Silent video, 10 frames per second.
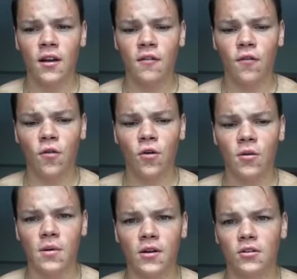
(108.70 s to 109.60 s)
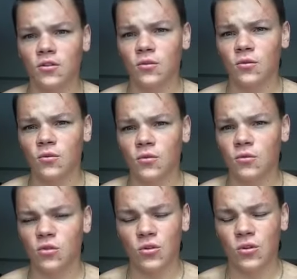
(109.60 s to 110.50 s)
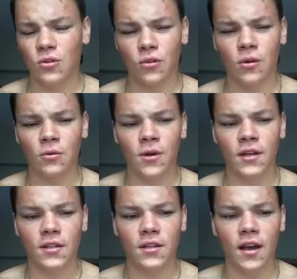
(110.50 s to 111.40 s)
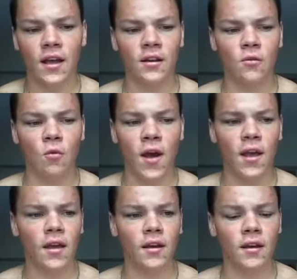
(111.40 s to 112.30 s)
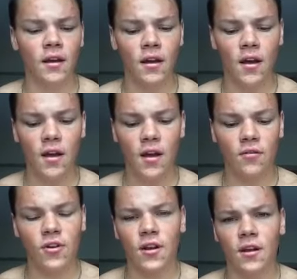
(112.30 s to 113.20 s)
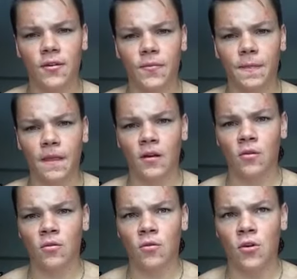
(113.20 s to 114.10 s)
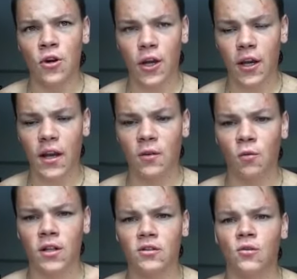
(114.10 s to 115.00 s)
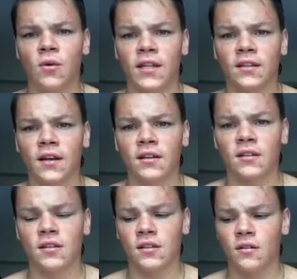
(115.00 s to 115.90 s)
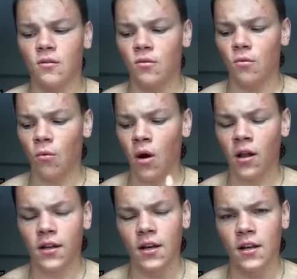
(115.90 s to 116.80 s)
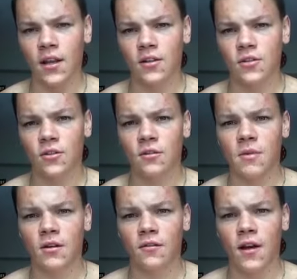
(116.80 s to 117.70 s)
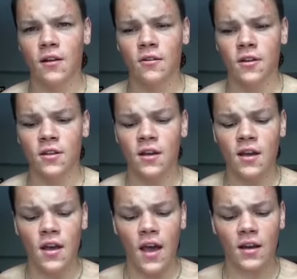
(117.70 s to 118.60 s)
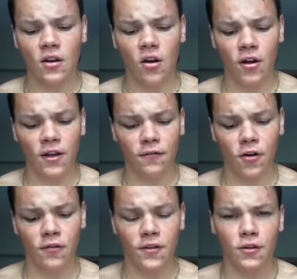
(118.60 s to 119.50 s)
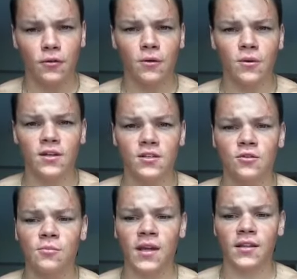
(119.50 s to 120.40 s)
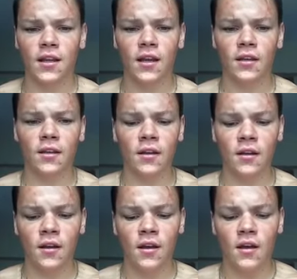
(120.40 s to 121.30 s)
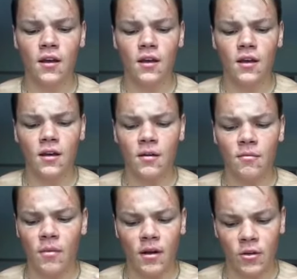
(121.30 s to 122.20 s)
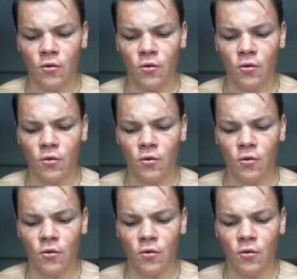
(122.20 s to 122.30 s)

for about 2 to 3 weeks and weighing every day and looking at what your weight does while eating that certain amount of calories. And if after 3 weeks you maintained your